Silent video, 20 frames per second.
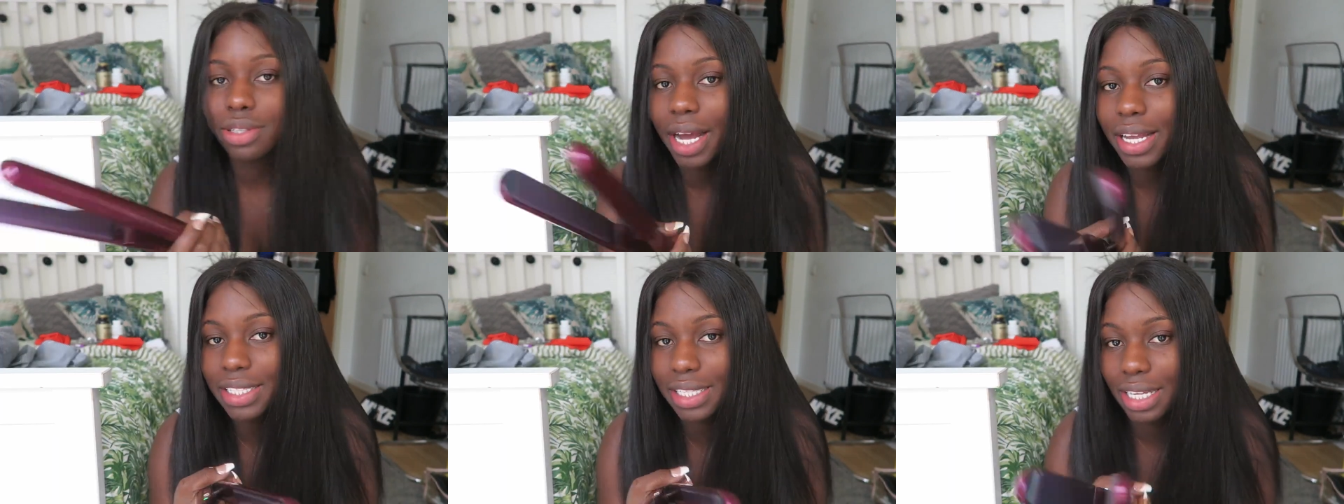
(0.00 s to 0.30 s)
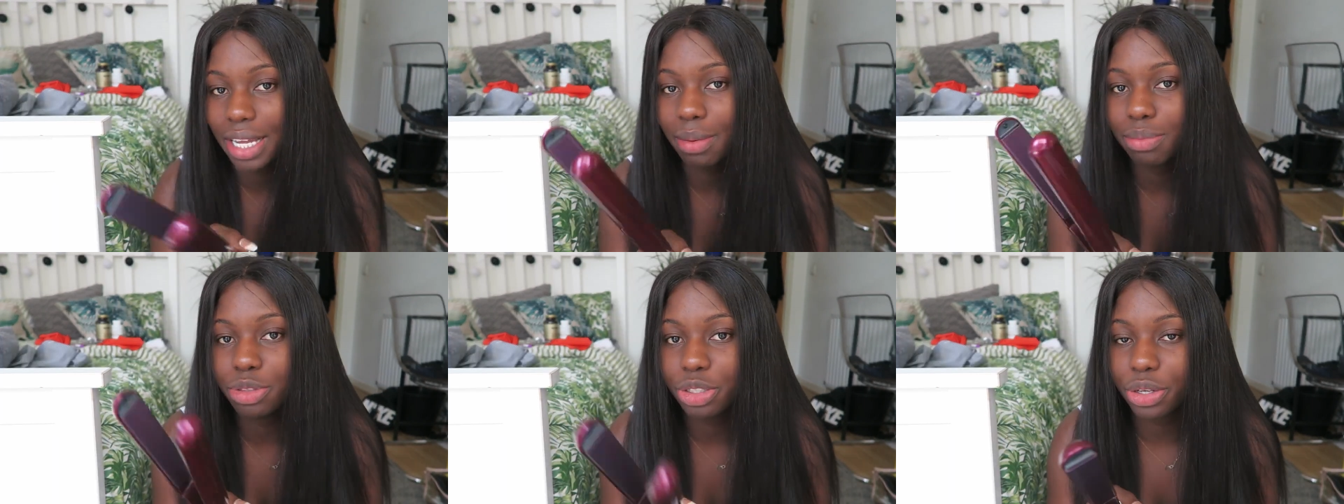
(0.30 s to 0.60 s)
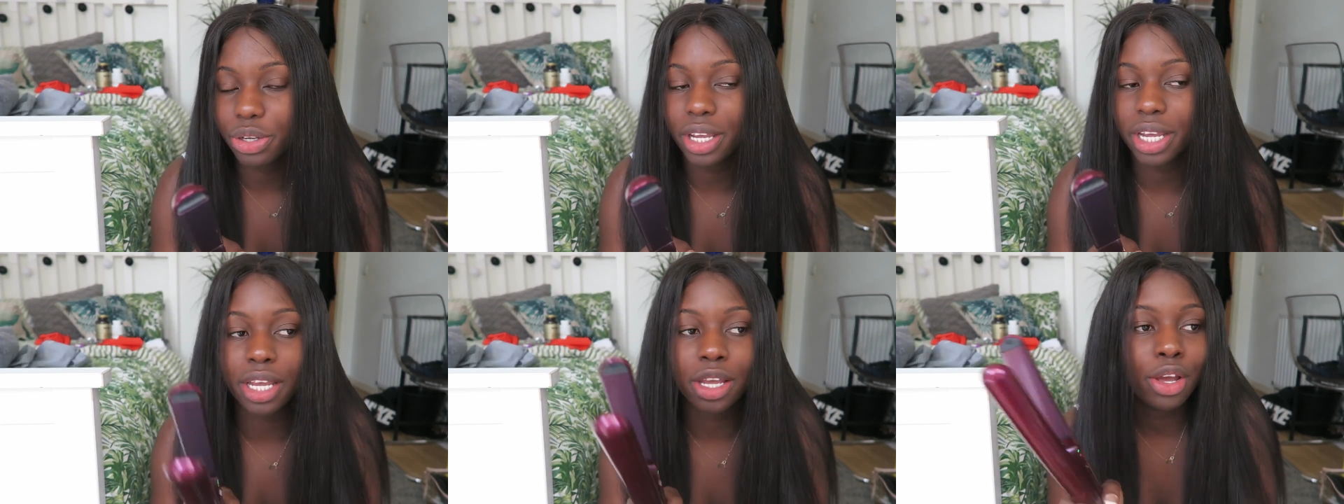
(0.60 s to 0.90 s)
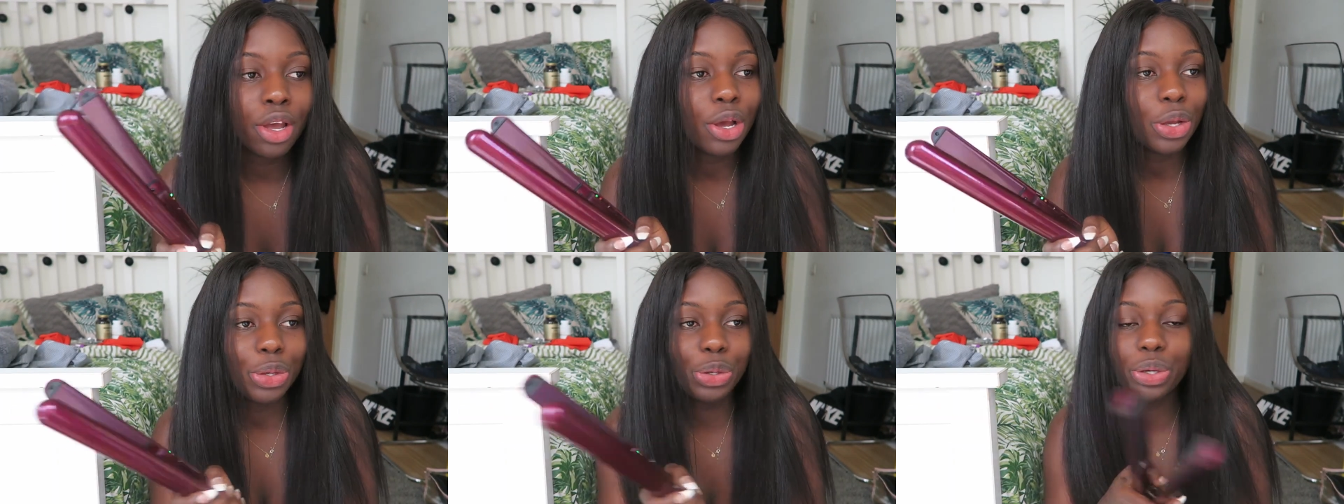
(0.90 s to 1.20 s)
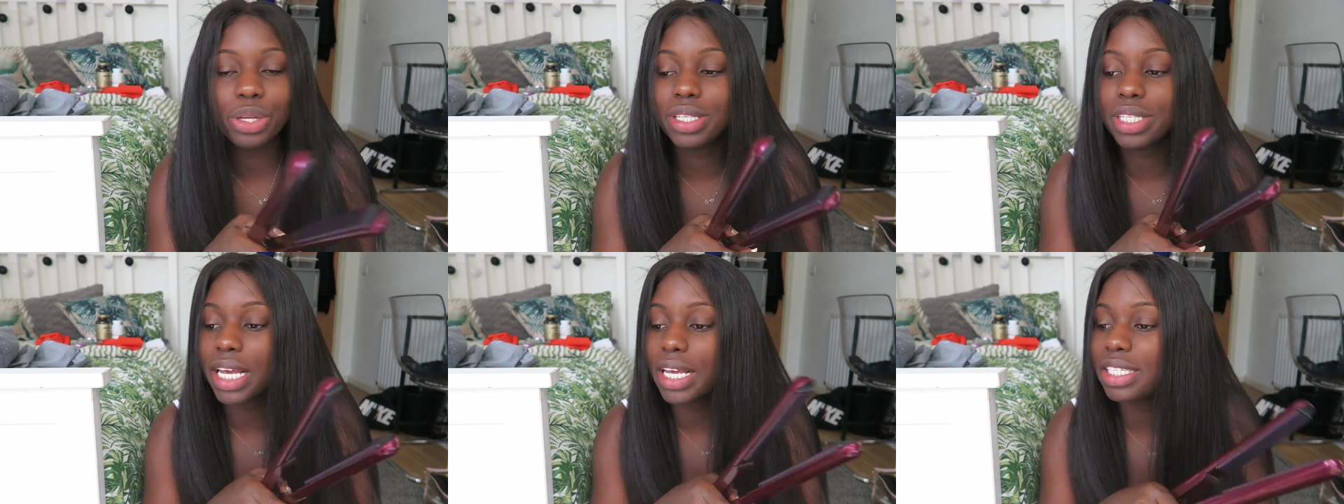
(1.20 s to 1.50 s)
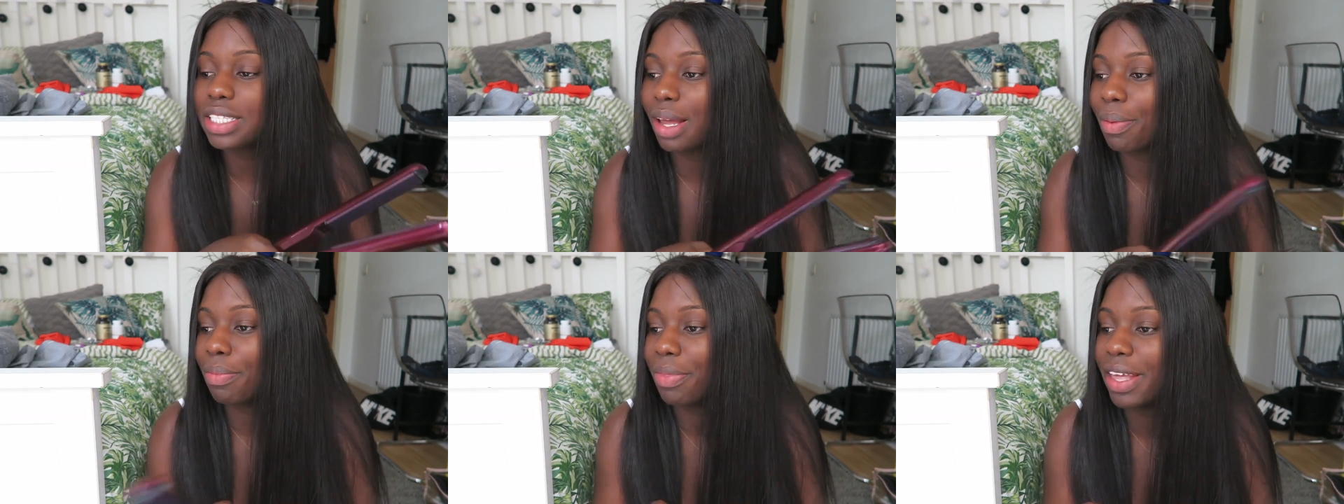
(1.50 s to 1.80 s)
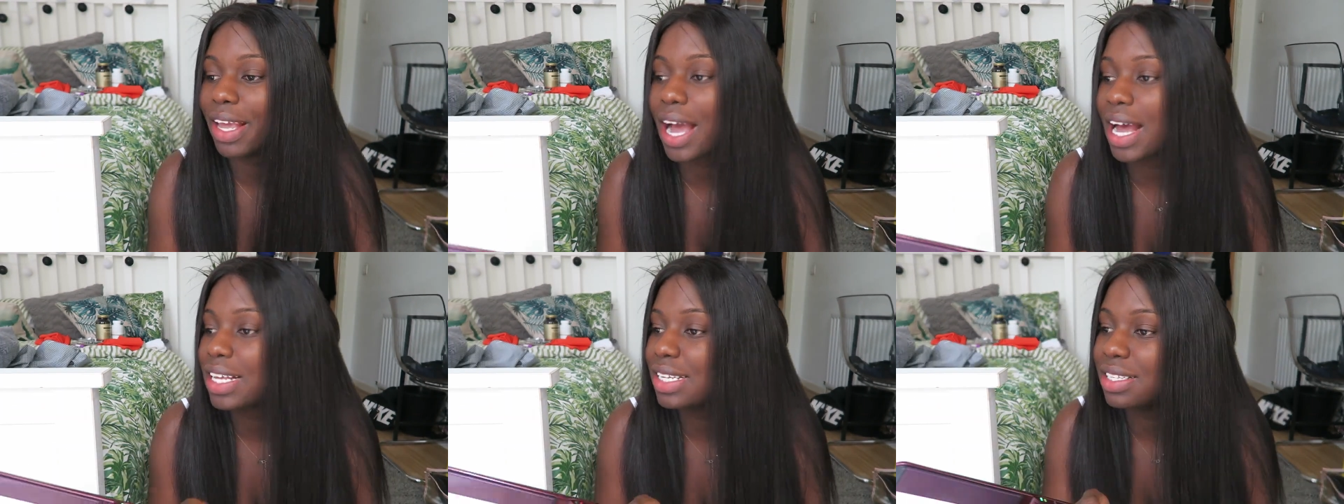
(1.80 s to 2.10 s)
You guys think I'm joking. You can say
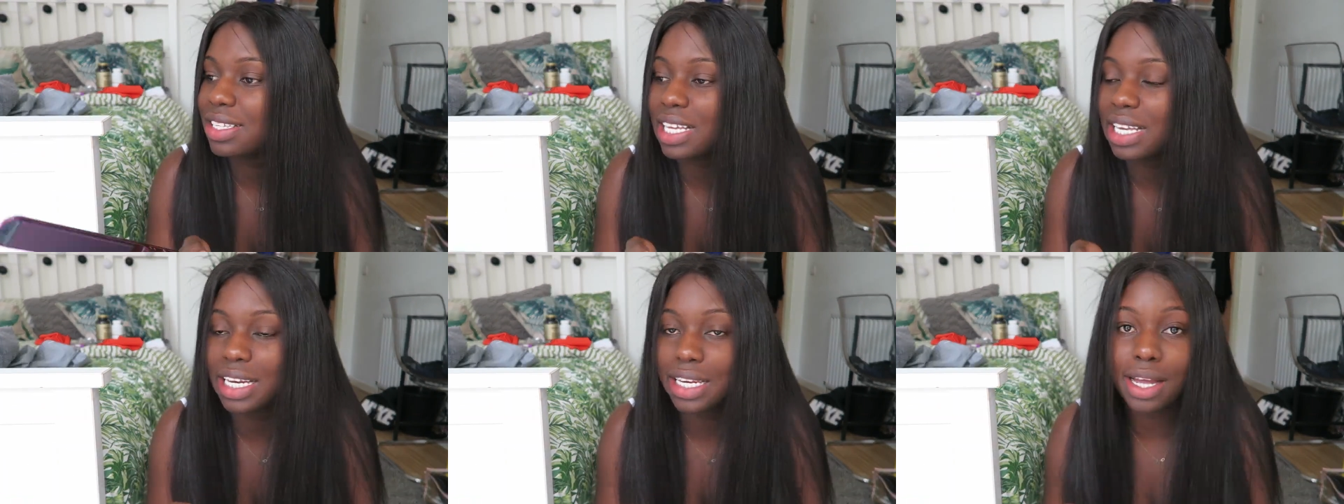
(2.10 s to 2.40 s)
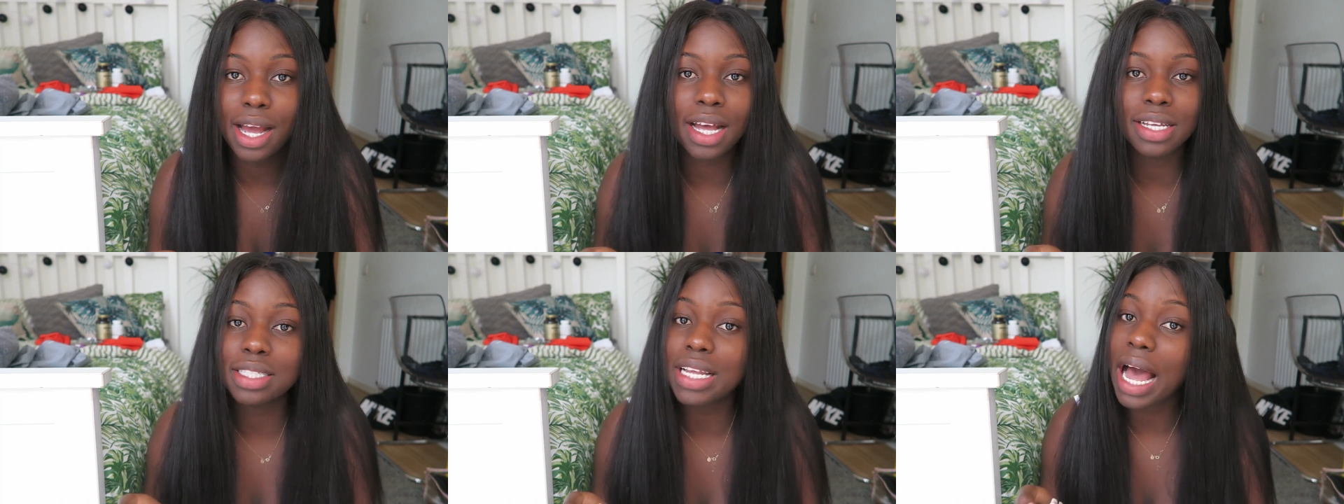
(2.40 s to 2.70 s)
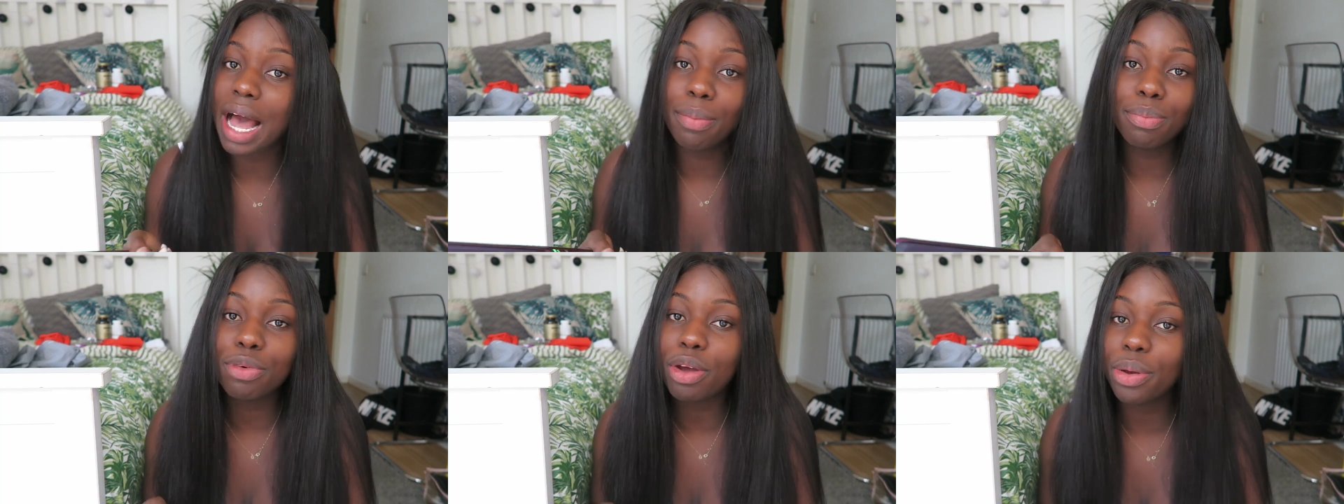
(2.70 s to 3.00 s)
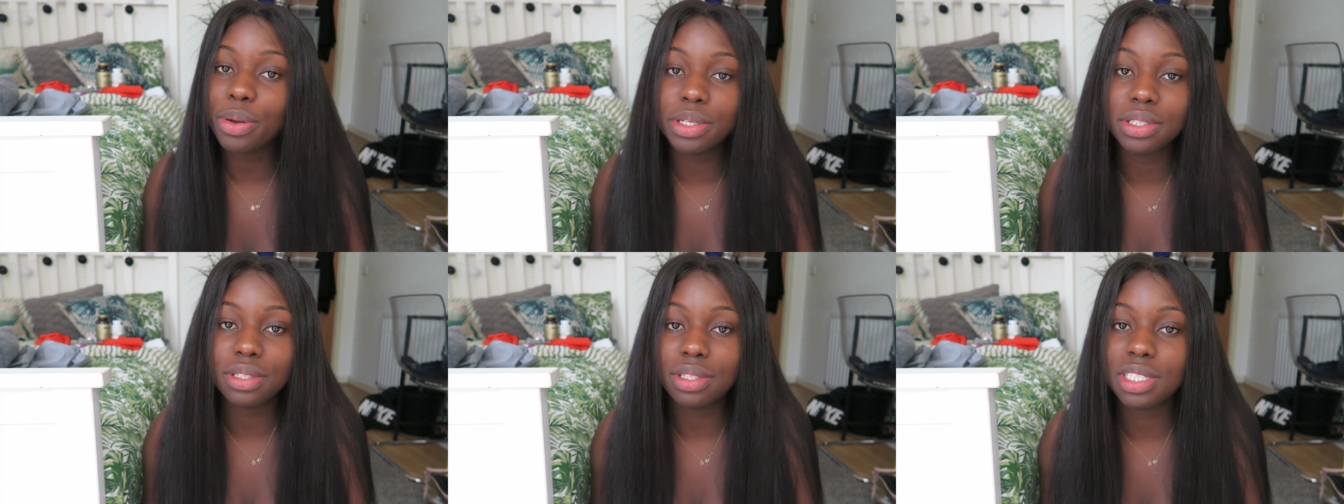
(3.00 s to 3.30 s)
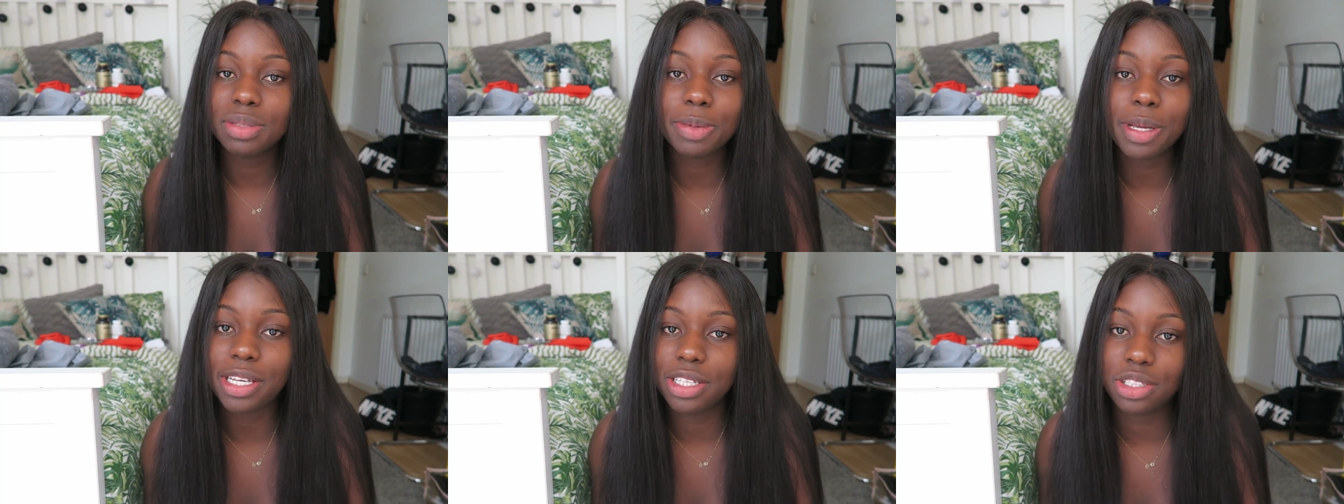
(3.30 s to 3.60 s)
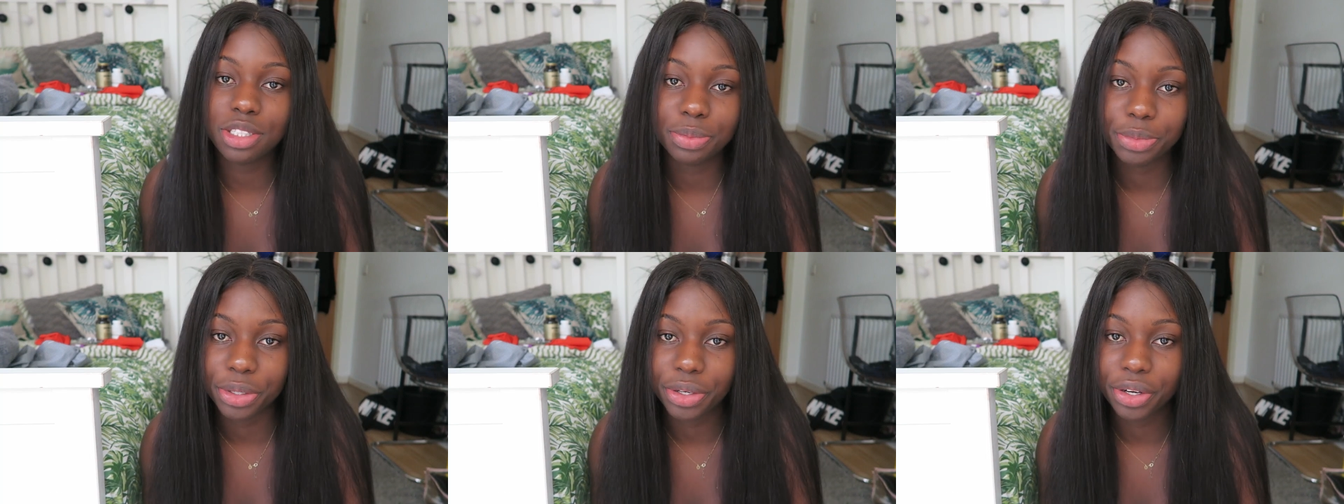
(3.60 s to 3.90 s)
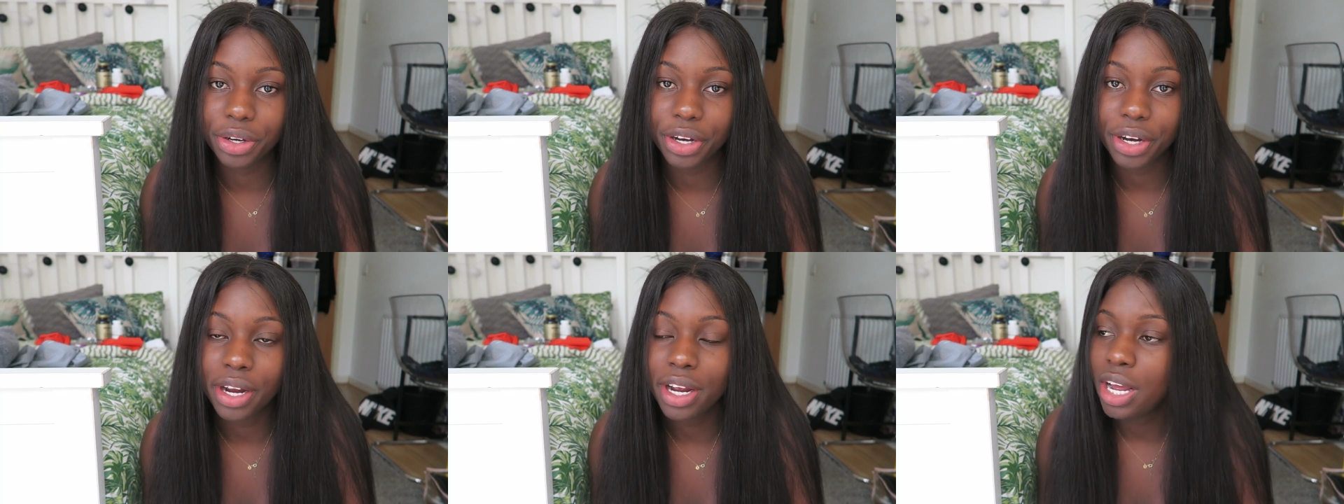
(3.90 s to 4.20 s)
something as silly as, I'm going to space
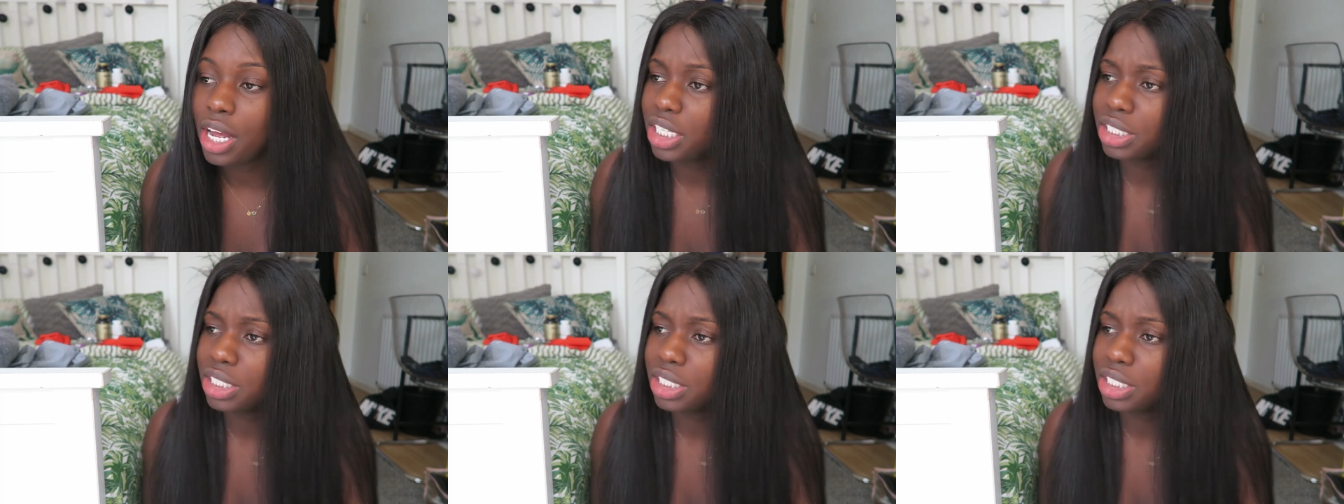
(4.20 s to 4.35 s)
tomorrow.